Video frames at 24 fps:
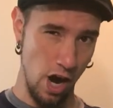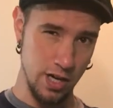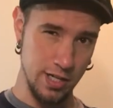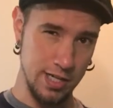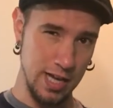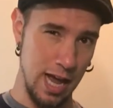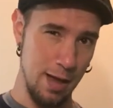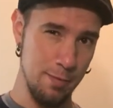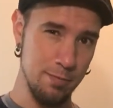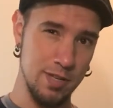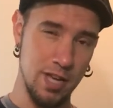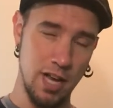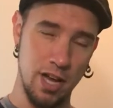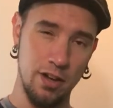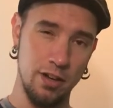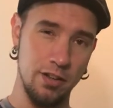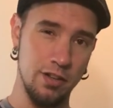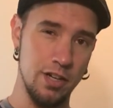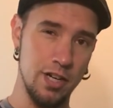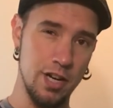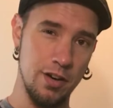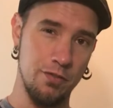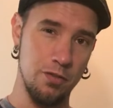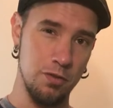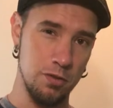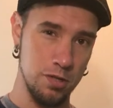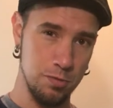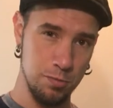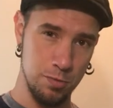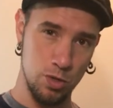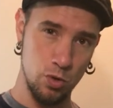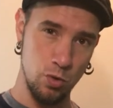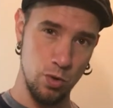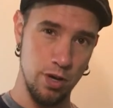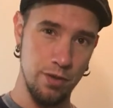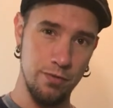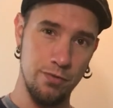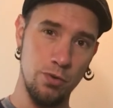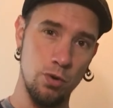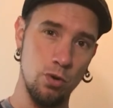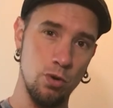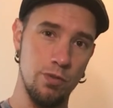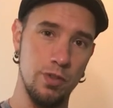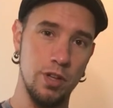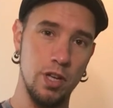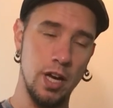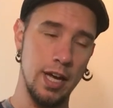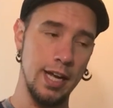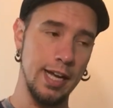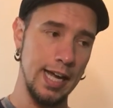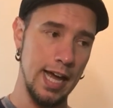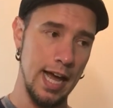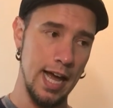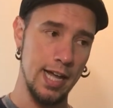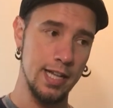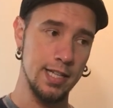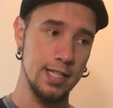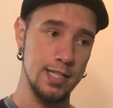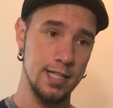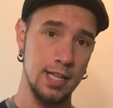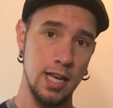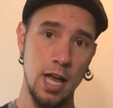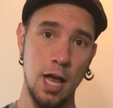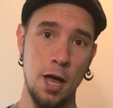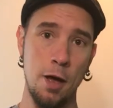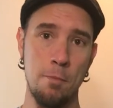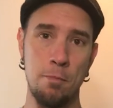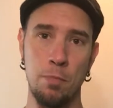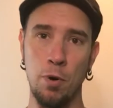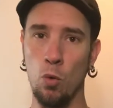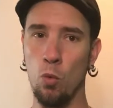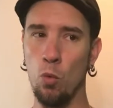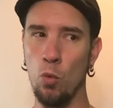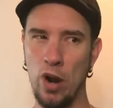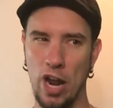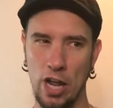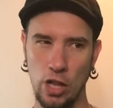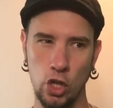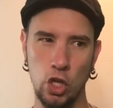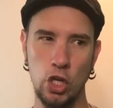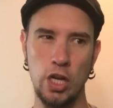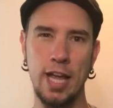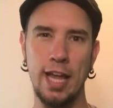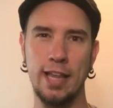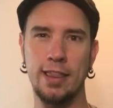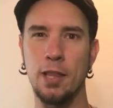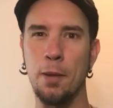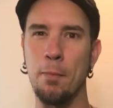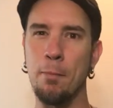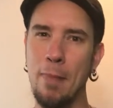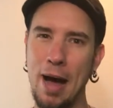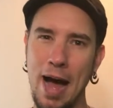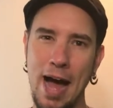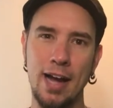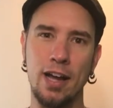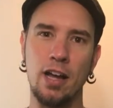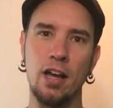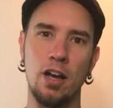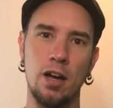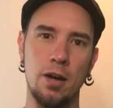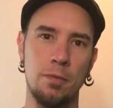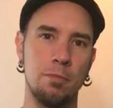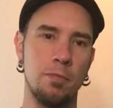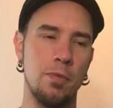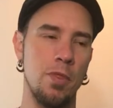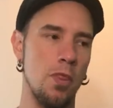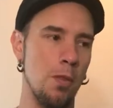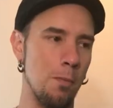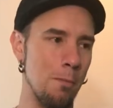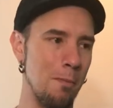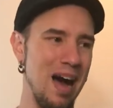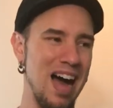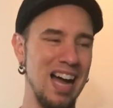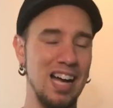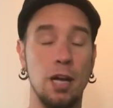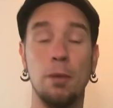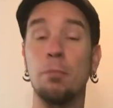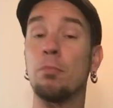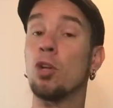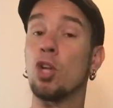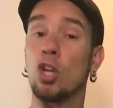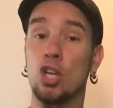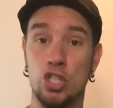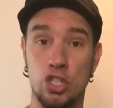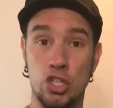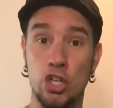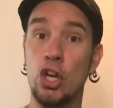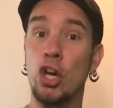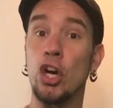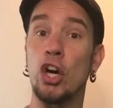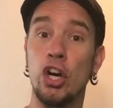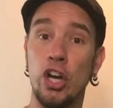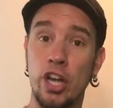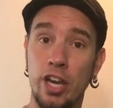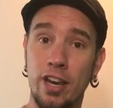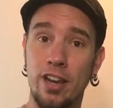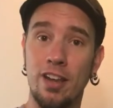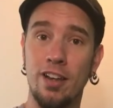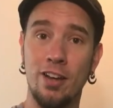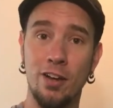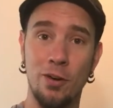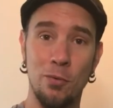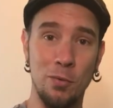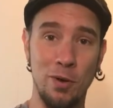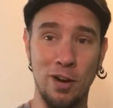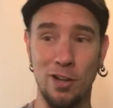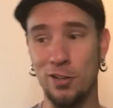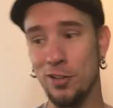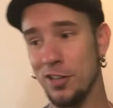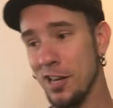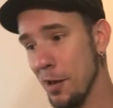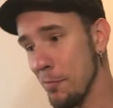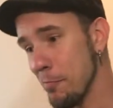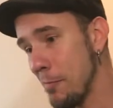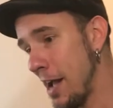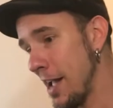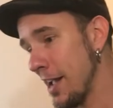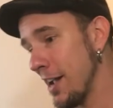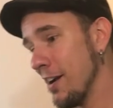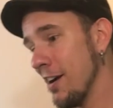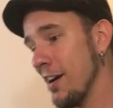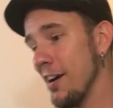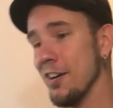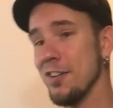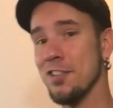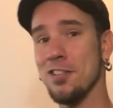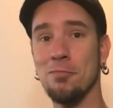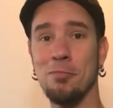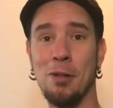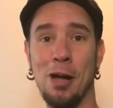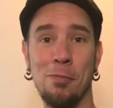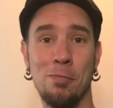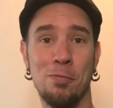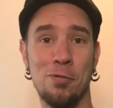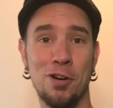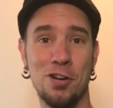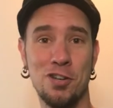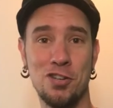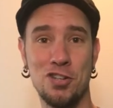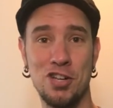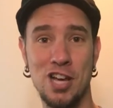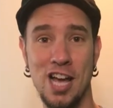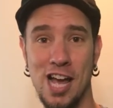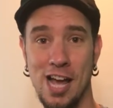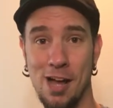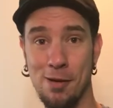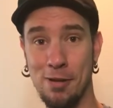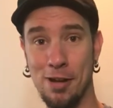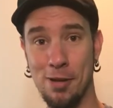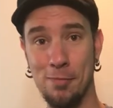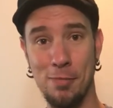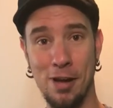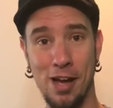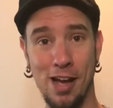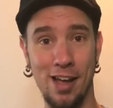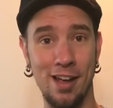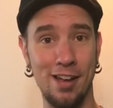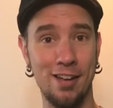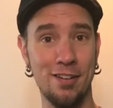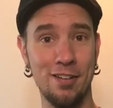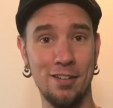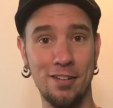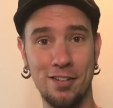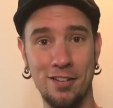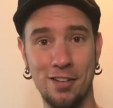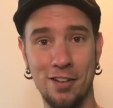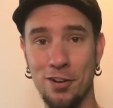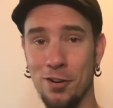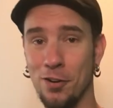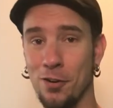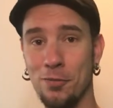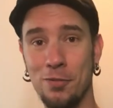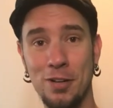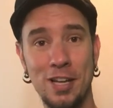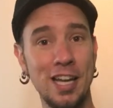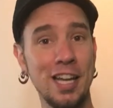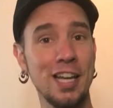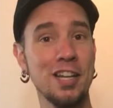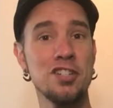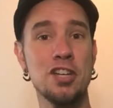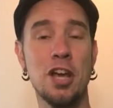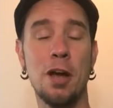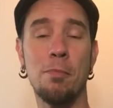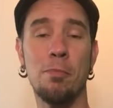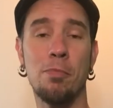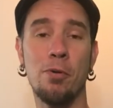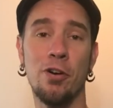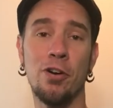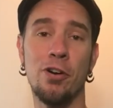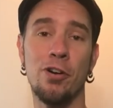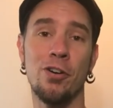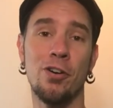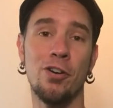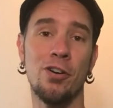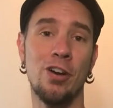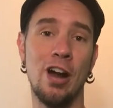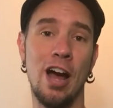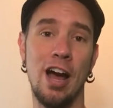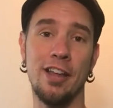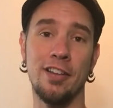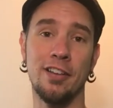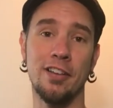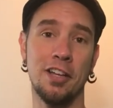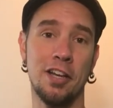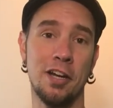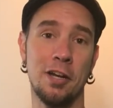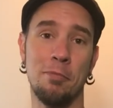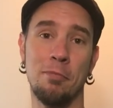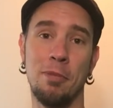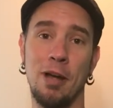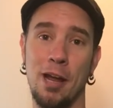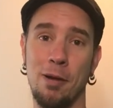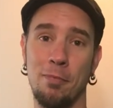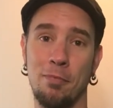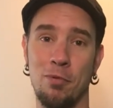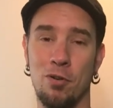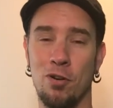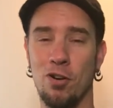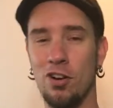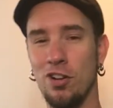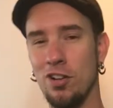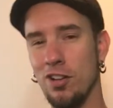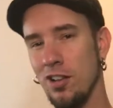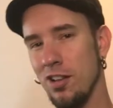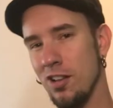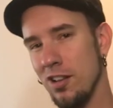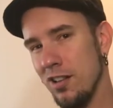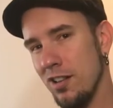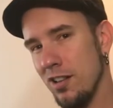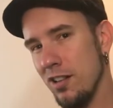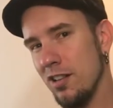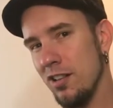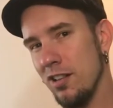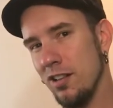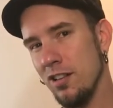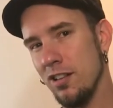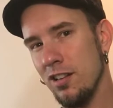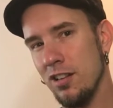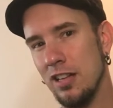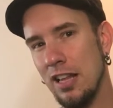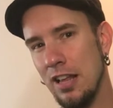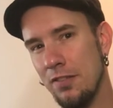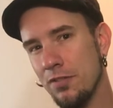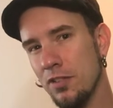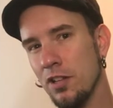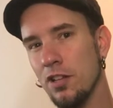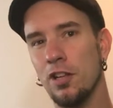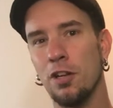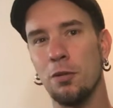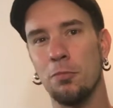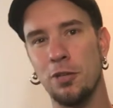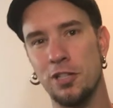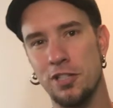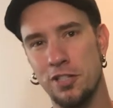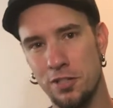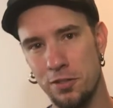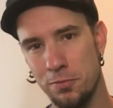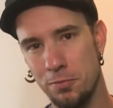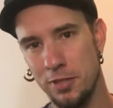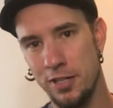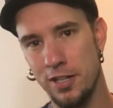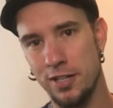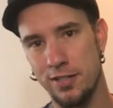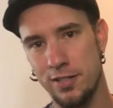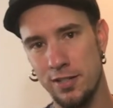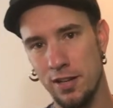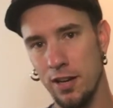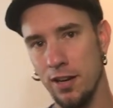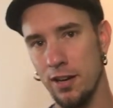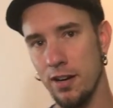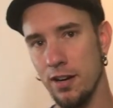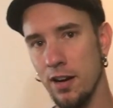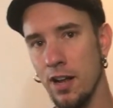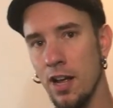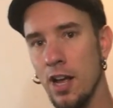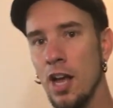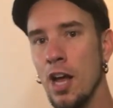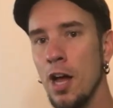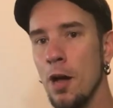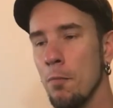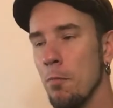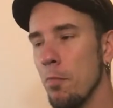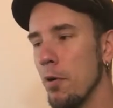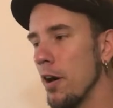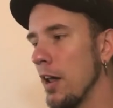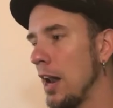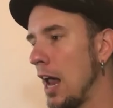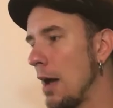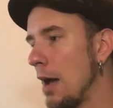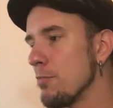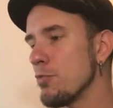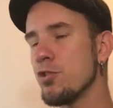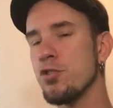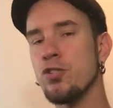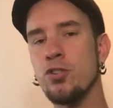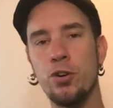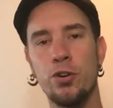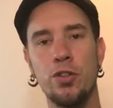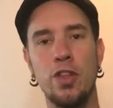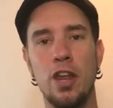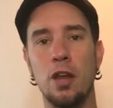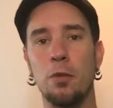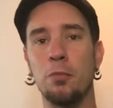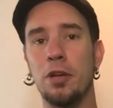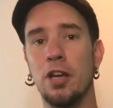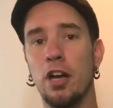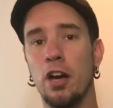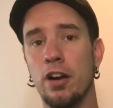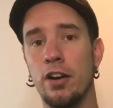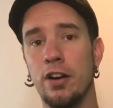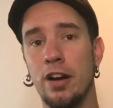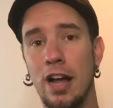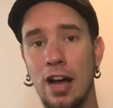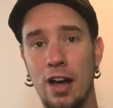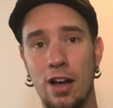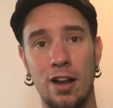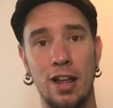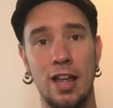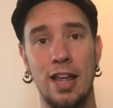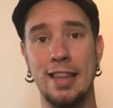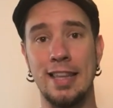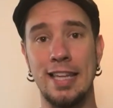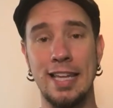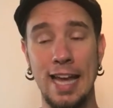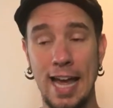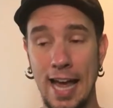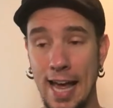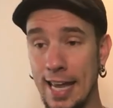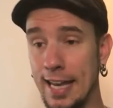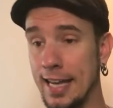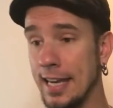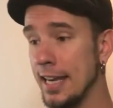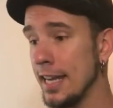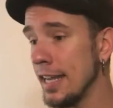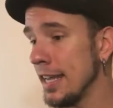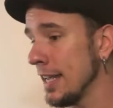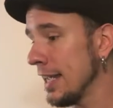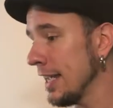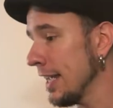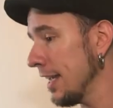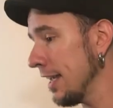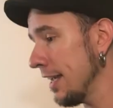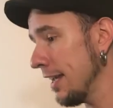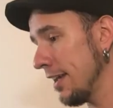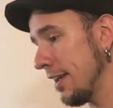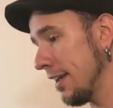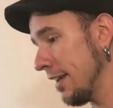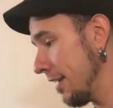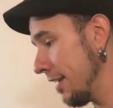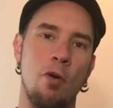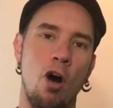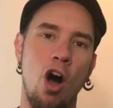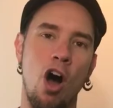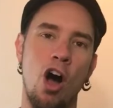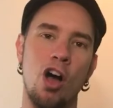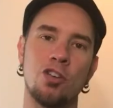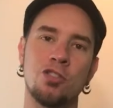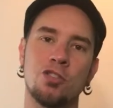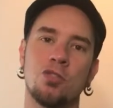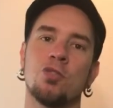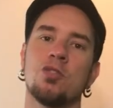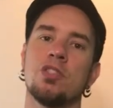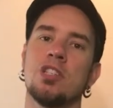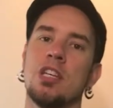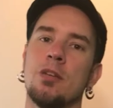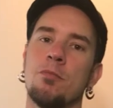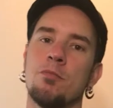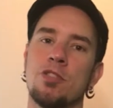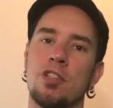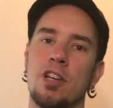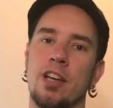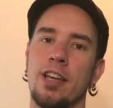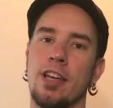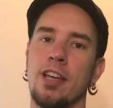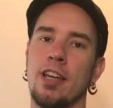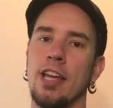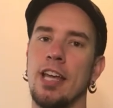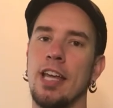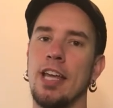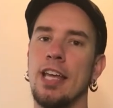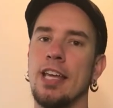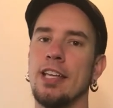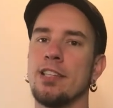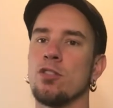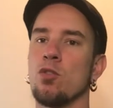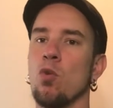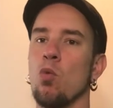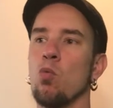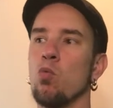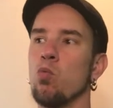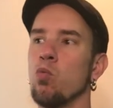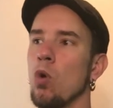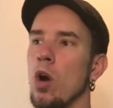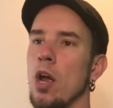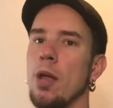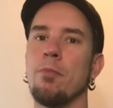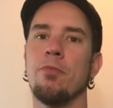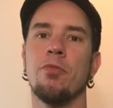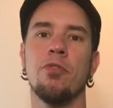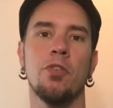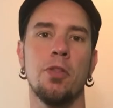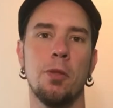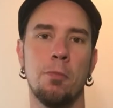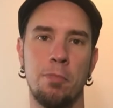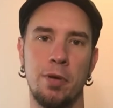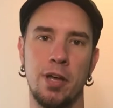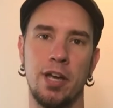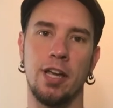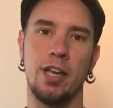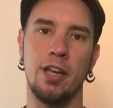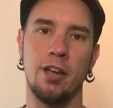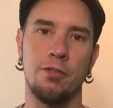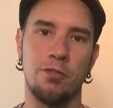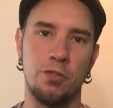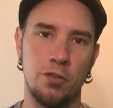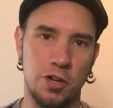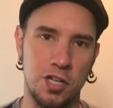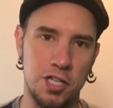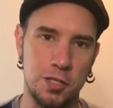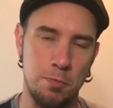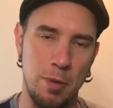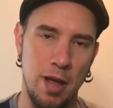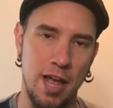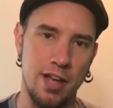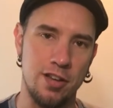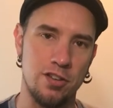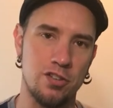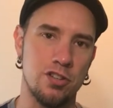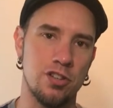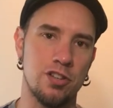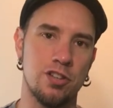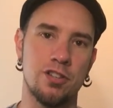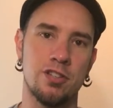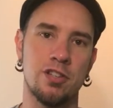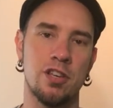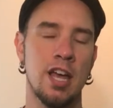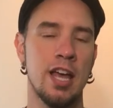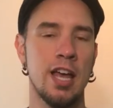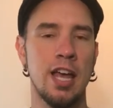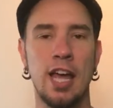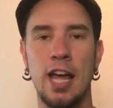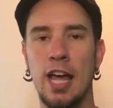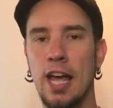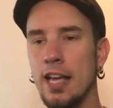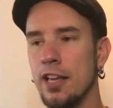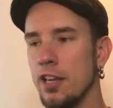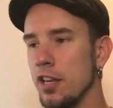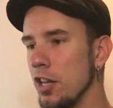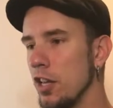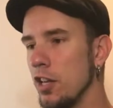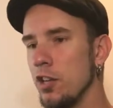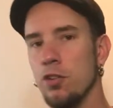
we had a hard time telling the difference between a few of the icons. But when I look at the mock-up looks good. When I look at my cards and my print job on my, you know, inkjet printer on linen paper, left a little bit to be desired. But I'm sure that'll be ironed out at the end. This game also seems like it's ripe for the picking for expansions.